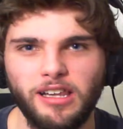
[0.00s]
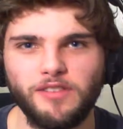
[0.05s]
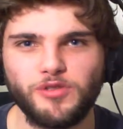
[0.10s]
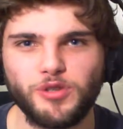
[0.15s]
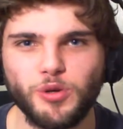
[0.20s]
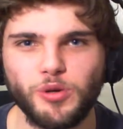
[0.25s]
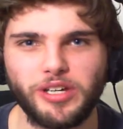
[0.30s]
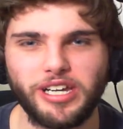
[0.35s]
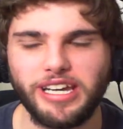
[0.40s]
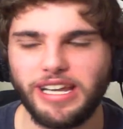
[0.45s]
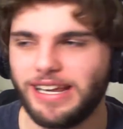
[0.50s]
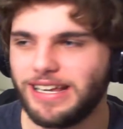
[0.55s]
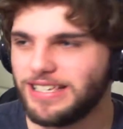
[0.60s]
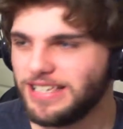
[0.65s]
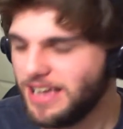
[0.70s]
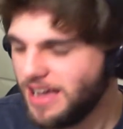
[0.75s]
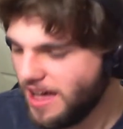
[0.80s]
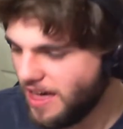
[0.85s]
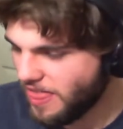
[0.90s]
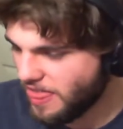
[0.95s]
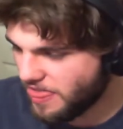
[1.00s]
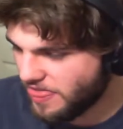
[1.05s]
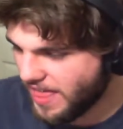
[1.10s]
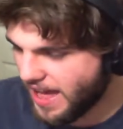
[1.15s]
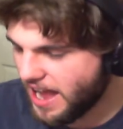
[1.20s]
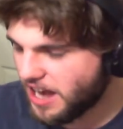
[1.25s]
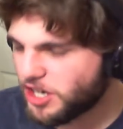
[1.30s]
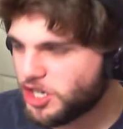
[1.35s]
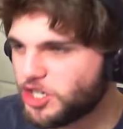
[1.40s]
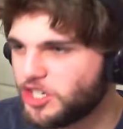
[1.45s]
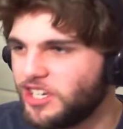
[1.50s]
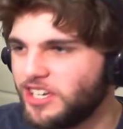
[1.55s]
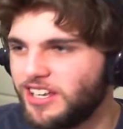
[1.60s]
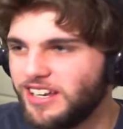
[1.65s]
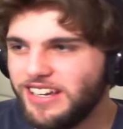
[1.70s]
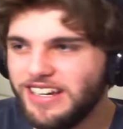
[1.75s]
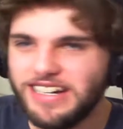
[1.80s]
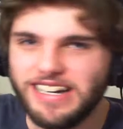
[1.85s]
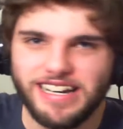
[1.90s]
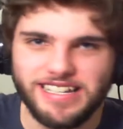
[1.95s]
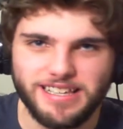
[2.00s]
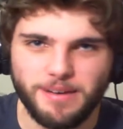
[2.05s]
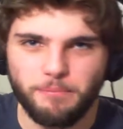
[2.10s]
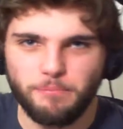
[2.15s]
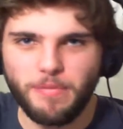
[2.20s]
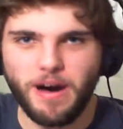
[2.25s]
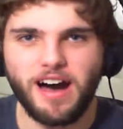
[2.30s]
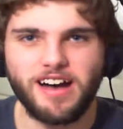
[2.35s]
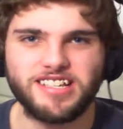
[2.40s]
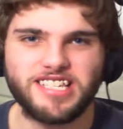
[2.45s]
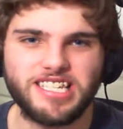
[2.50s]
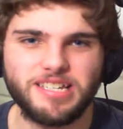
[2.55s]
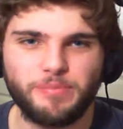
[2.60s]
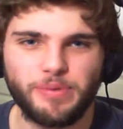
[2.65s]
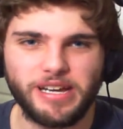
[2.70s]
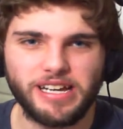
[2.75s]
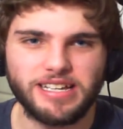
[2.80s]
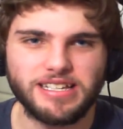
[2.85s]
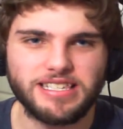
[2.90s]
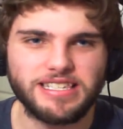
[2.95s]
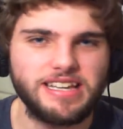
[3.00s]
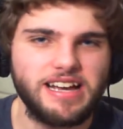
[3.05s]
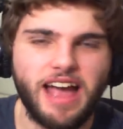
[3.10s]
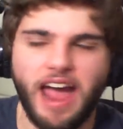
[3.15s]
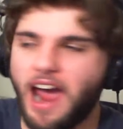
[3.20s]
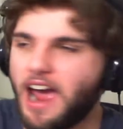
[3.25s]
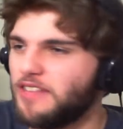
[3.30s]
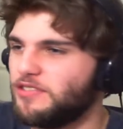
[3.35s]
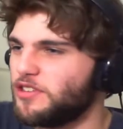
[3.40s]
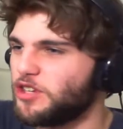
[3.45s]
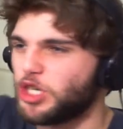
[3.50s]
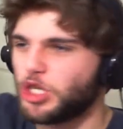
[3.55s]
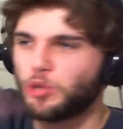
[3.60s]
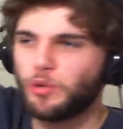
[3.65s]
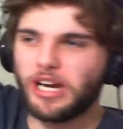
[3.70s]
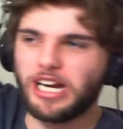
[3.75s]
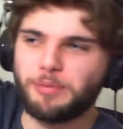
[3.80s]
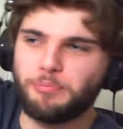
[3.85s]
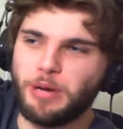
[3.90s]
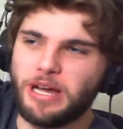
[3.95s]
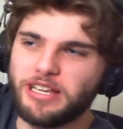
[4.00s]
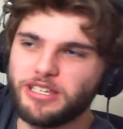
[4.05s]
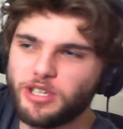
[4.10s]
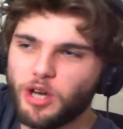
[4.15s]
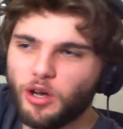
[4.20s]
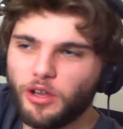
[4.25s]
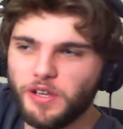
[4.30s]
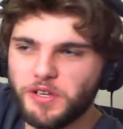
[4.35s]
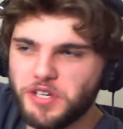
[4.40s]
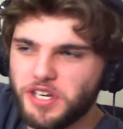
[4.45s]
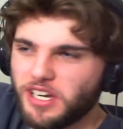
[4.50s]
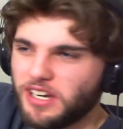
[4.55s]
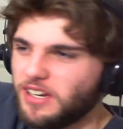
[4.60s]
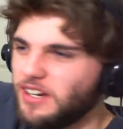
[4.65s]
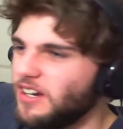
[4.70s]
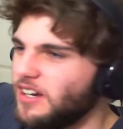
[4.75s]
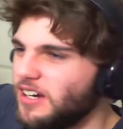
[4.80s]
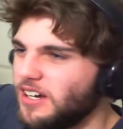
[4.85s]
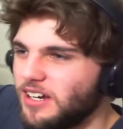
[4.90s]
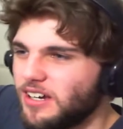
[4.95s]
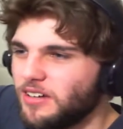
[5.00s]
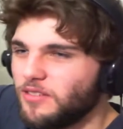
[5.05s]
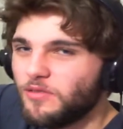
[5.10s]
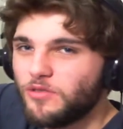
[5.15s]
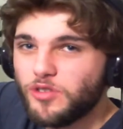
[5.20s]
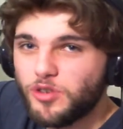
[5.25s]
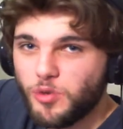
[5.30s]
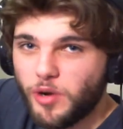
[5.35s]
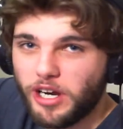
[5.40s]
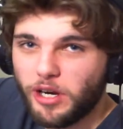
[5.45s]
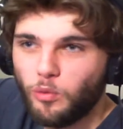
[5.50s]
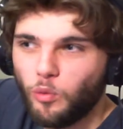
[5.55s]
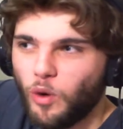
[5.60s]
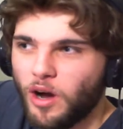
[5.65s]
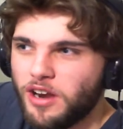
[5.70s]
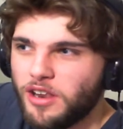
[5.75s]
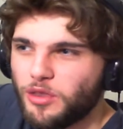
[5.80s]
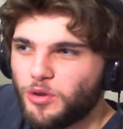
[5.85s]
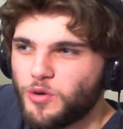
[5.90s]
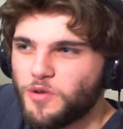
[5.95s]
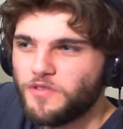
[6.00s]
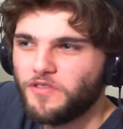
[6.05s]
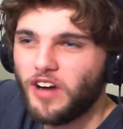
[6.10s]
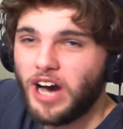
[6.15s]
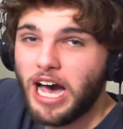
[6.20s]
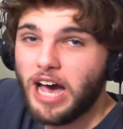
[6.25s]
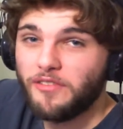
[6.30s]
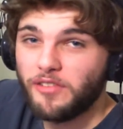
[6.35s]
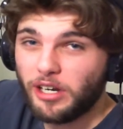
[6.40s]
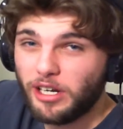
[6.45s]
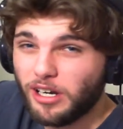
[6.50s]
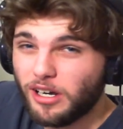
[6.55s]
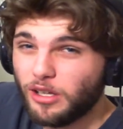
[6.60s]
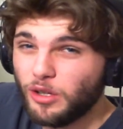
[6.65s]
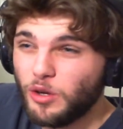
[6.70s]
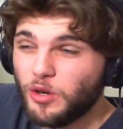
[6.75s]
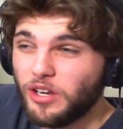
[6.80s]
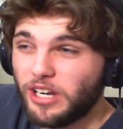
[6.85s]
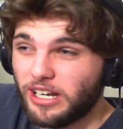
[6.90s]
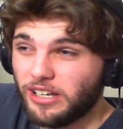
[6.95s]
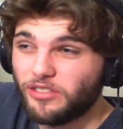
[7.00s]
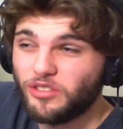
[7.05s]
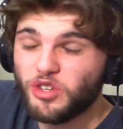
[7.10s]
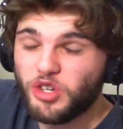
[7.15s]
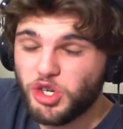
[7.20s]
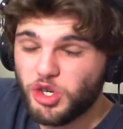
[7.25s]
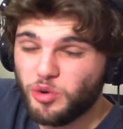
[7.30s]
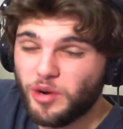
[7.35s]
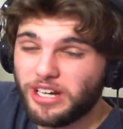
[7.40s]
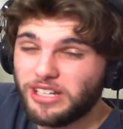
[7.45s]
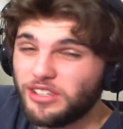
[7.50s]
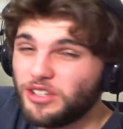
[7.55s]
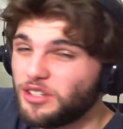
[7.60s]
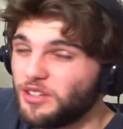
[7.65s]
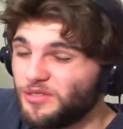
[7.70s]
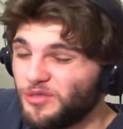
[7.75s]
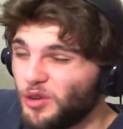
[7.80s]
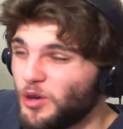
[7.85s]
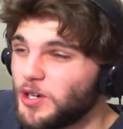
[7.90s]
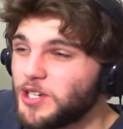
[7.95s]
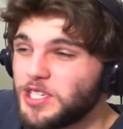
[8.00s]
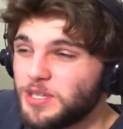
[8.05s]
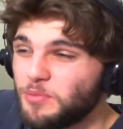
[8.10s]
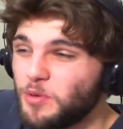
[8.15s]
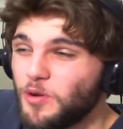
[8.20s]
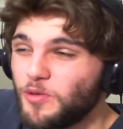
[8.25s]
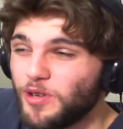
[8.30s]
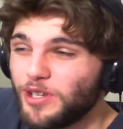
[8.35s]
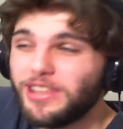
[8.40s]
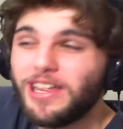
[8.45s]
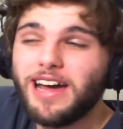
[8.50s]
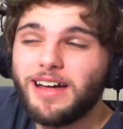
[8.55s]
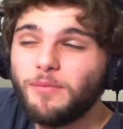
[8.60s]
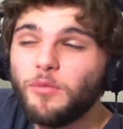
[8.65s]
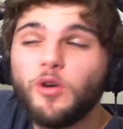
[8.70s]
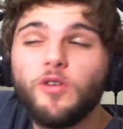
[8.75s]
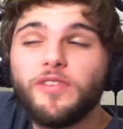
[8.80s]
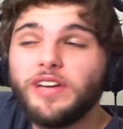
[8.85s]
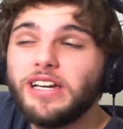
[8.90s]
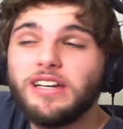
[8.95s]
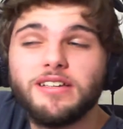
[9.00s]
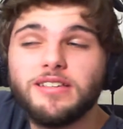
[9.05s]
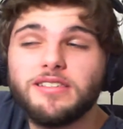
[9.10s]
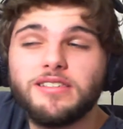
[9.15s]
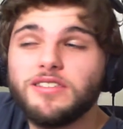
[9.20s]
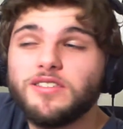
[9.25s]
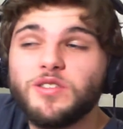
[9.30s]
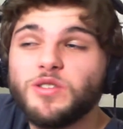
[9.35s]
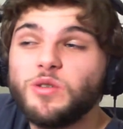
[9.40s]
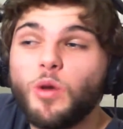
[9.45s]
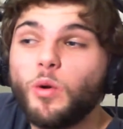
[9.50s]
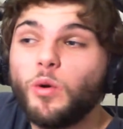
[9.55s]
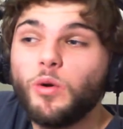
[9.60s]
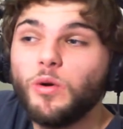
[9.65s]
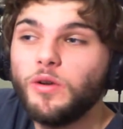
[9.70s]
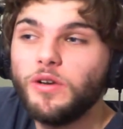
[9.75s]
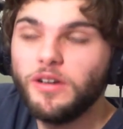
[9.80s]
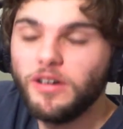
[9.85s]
Two Kitties, that shit is a masterpiece. And the Shrek pentology. Shrek 1 through 5, including the Shrek the Divorce movie. That movie is so good.